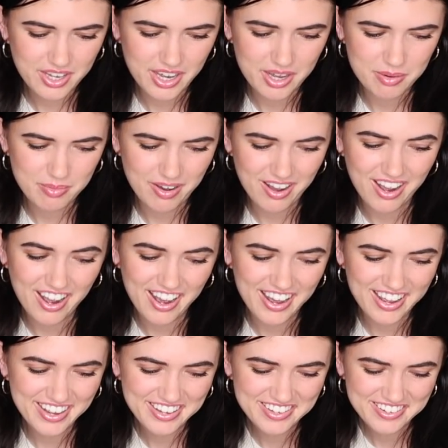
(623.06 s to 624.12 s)
Okay,
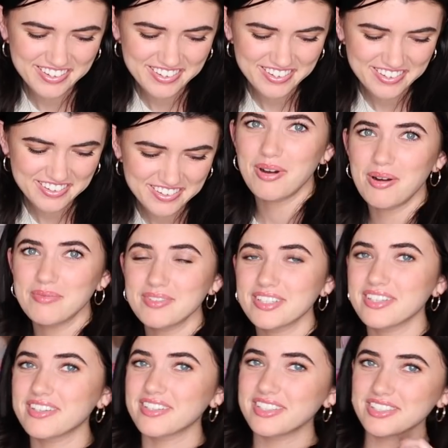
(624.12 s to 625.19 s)
bye. Mom
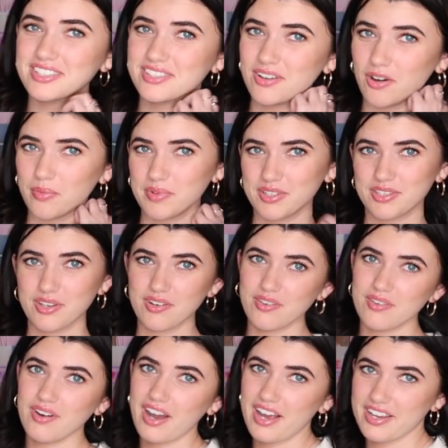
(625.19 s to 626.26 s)
literally just called me
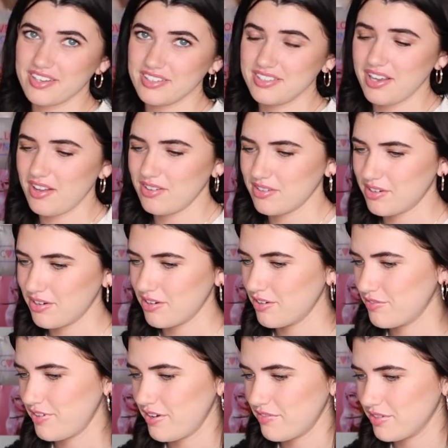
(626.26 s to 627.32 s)
so I could tell her
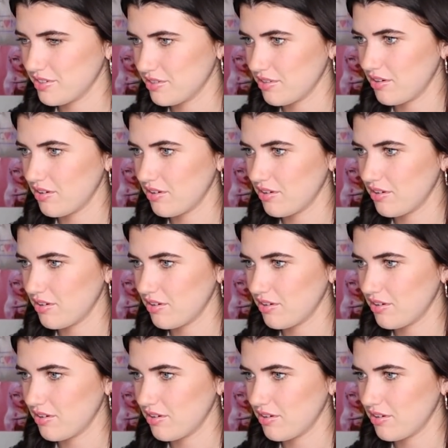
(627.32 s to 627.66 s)
her favorite